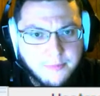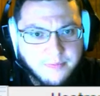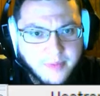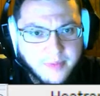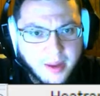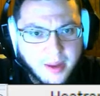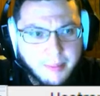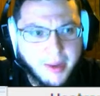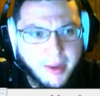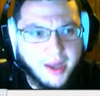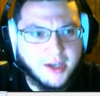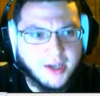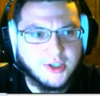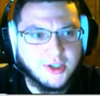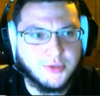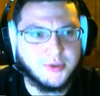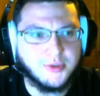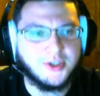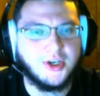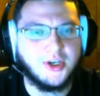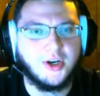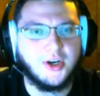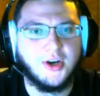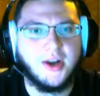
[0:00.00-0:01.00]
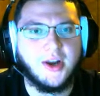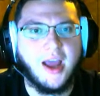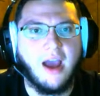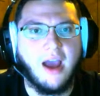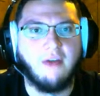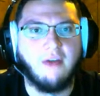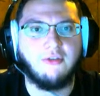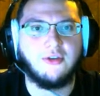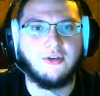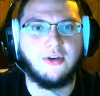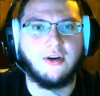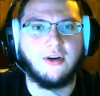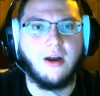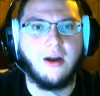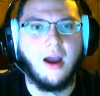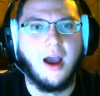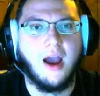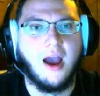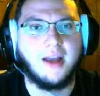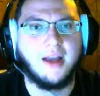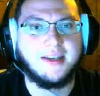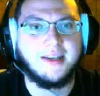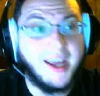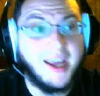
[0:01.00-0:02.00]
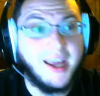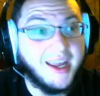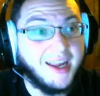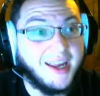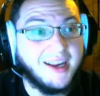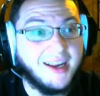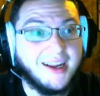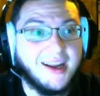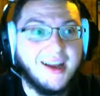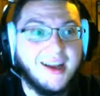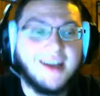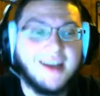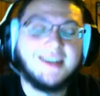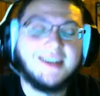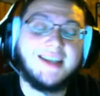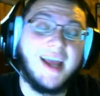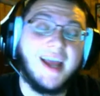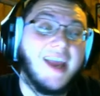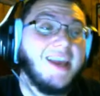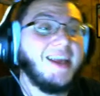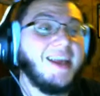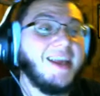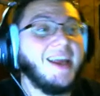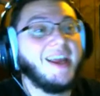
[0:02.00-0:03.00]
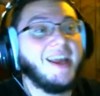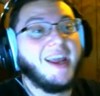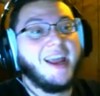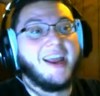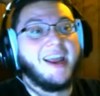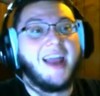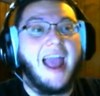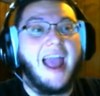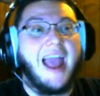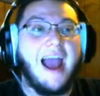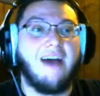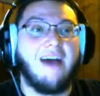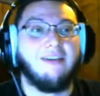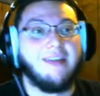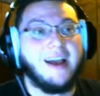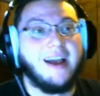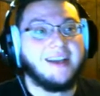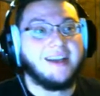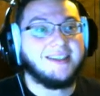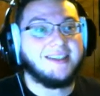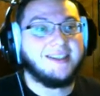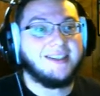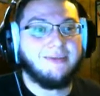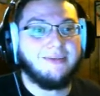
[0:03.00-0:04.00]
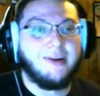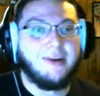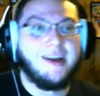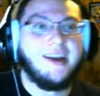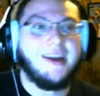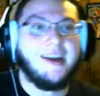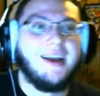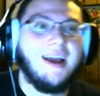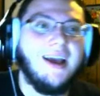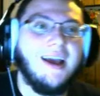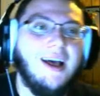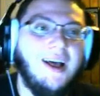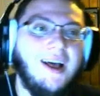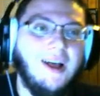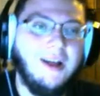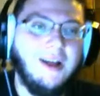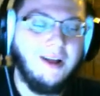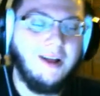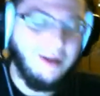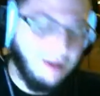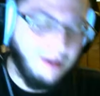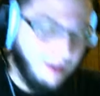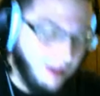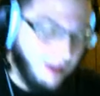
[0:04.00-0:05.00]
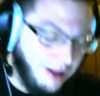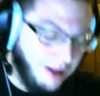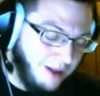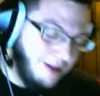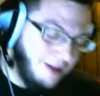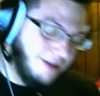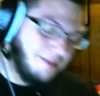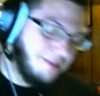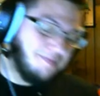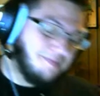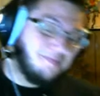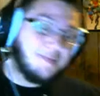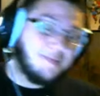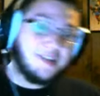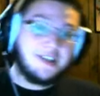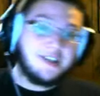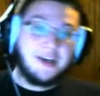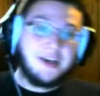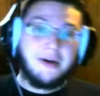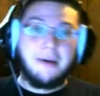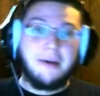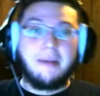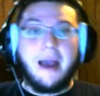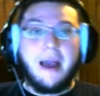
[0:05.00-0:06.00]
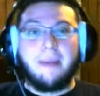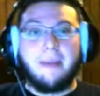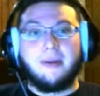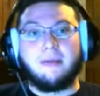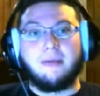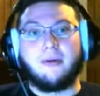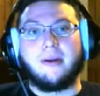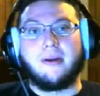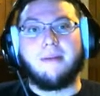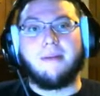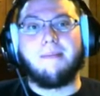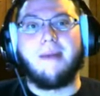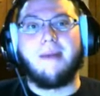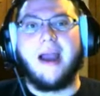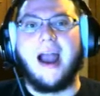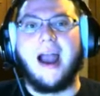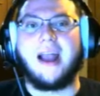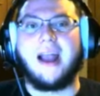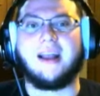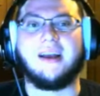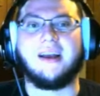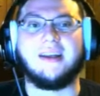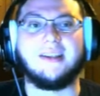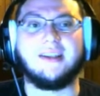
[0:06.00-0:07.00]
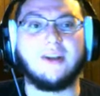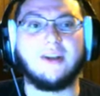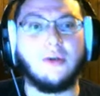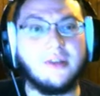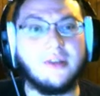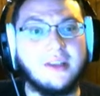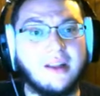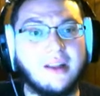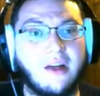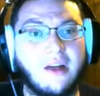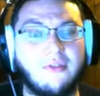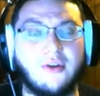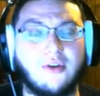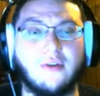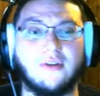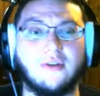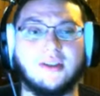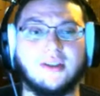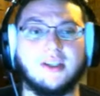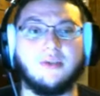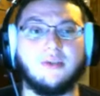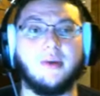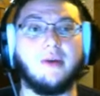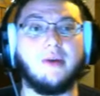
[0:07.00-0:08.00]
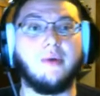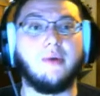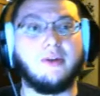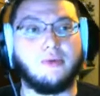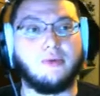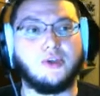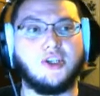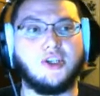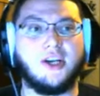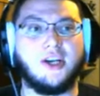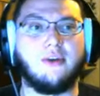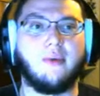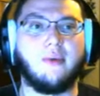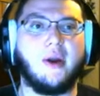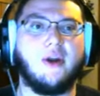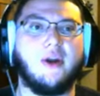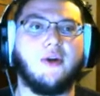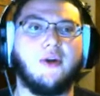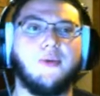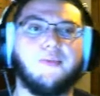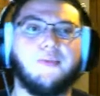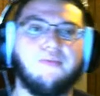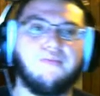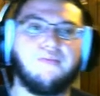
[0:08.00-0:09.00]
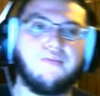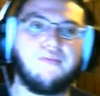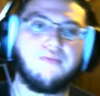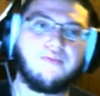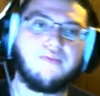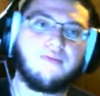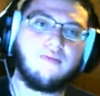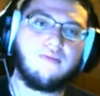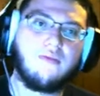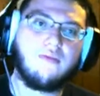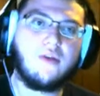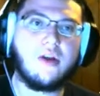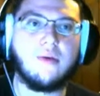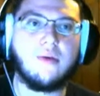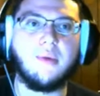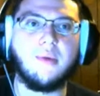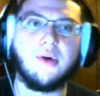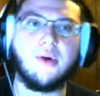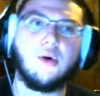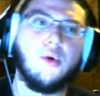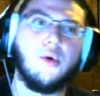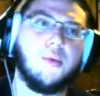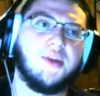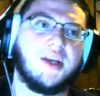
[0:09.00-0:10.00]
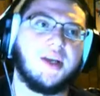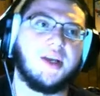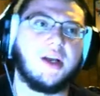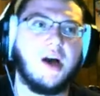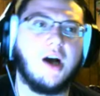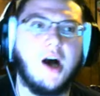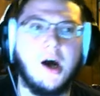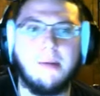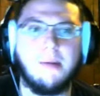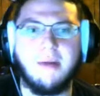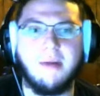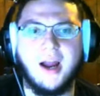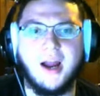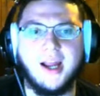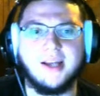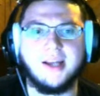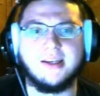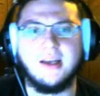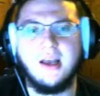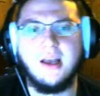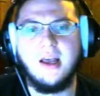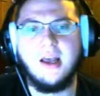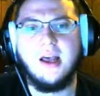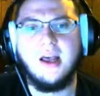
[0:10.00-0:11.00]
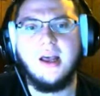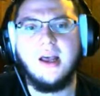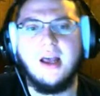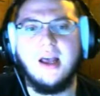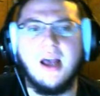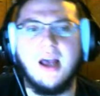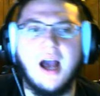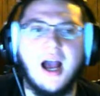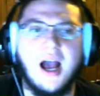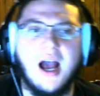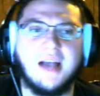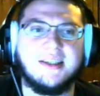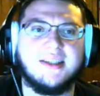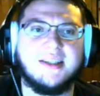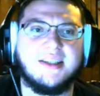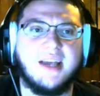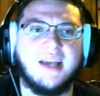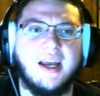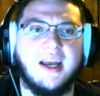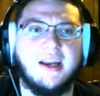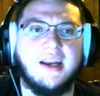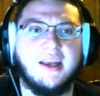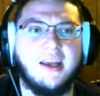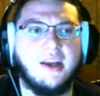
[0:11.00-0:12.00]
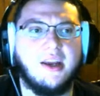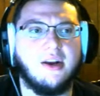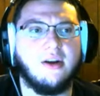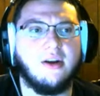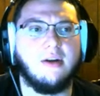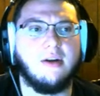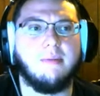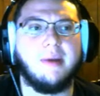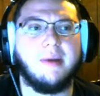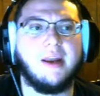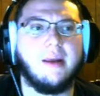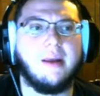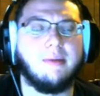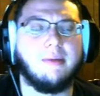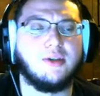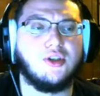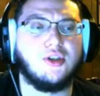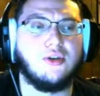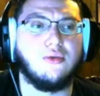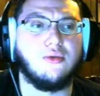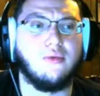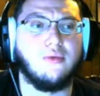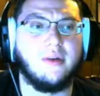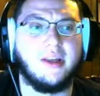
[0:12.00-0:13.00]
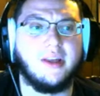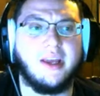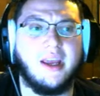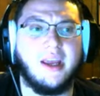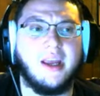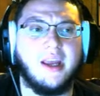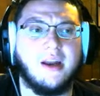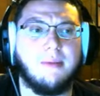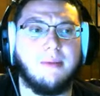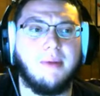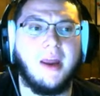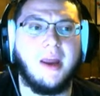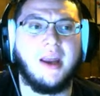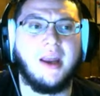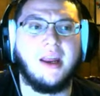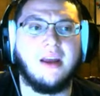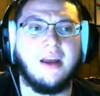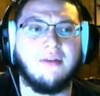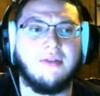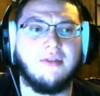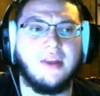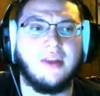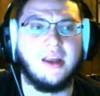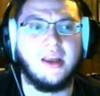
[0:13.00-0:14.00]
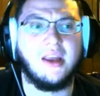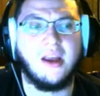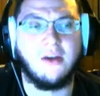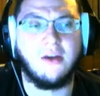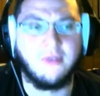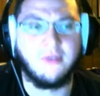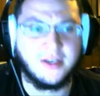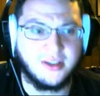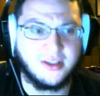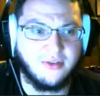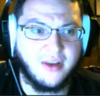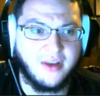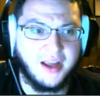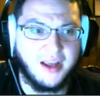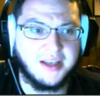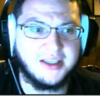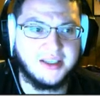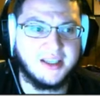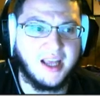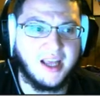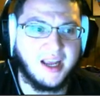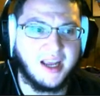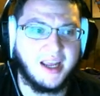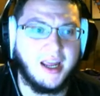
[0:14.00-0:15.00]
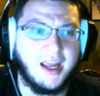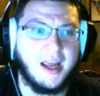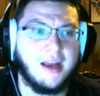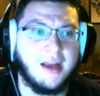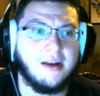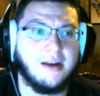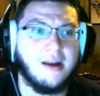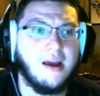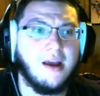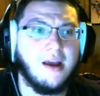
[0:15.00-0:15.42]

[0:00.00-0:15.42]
making his return after tanking it out last week. So I'm happy to bring him back. He's holding leftovers this week with Regenerator. And we are going with the Calm Mind set here, being able to really eat up any of the offensive hits that can